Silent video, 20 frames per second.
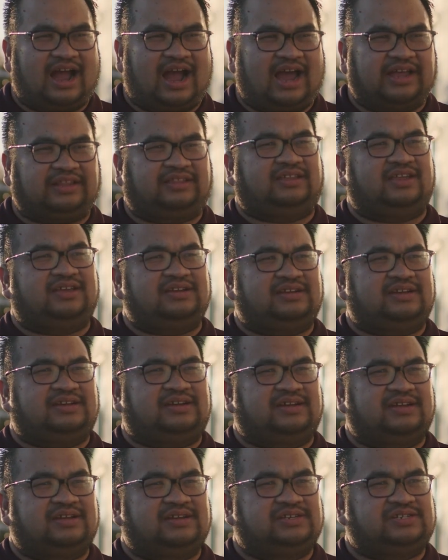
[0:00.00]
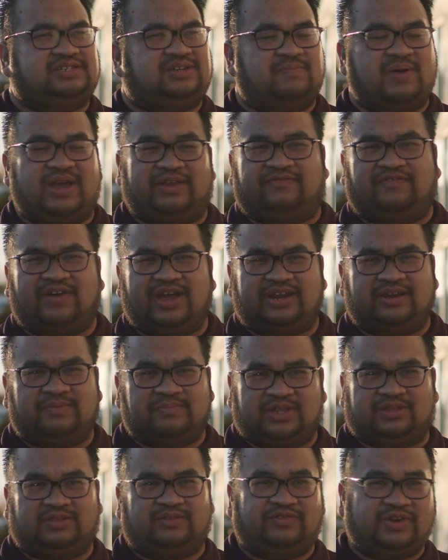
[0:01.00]
I think she might find it a
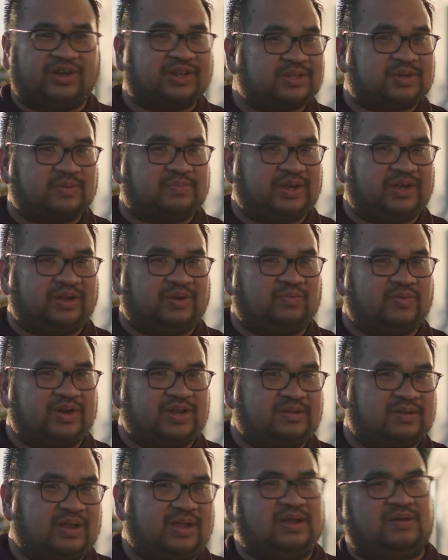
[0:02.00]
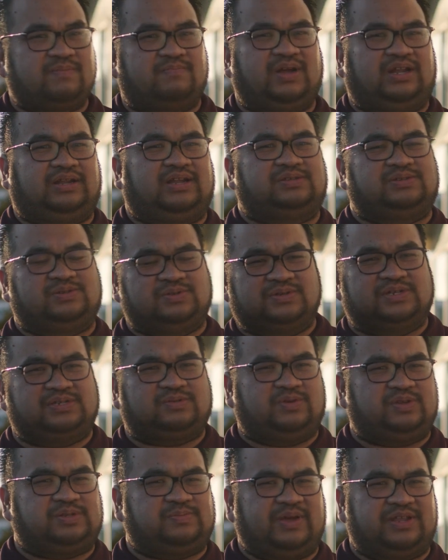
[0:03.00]
bit difficult to begin with, but as soon
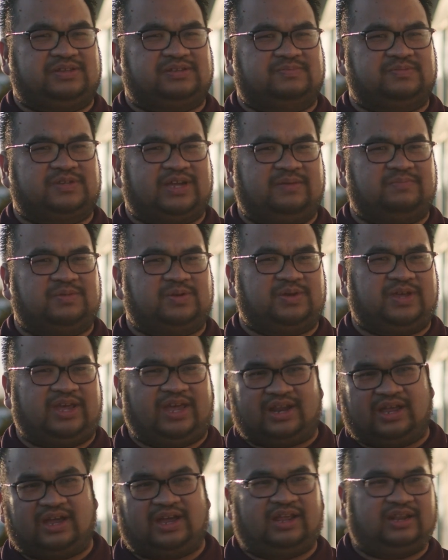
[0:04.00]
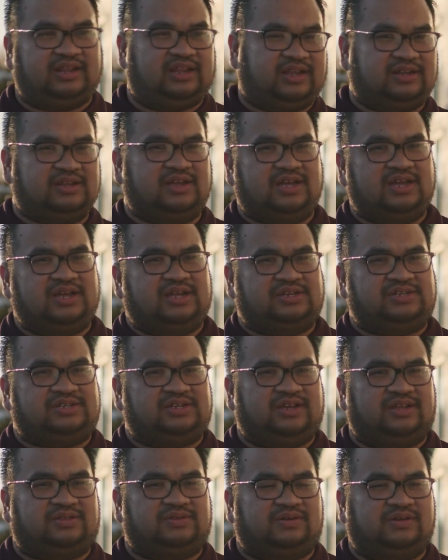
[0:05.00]
as we spend some time together and then
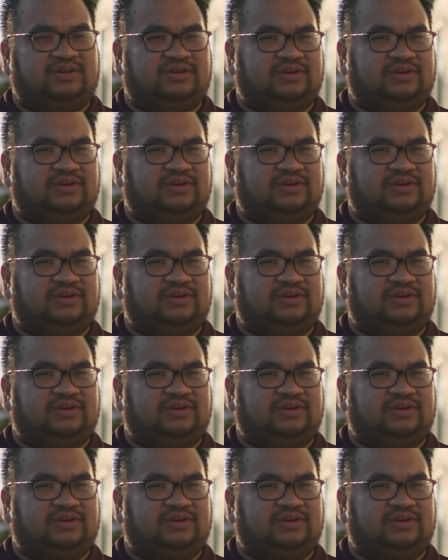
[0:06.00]
she get to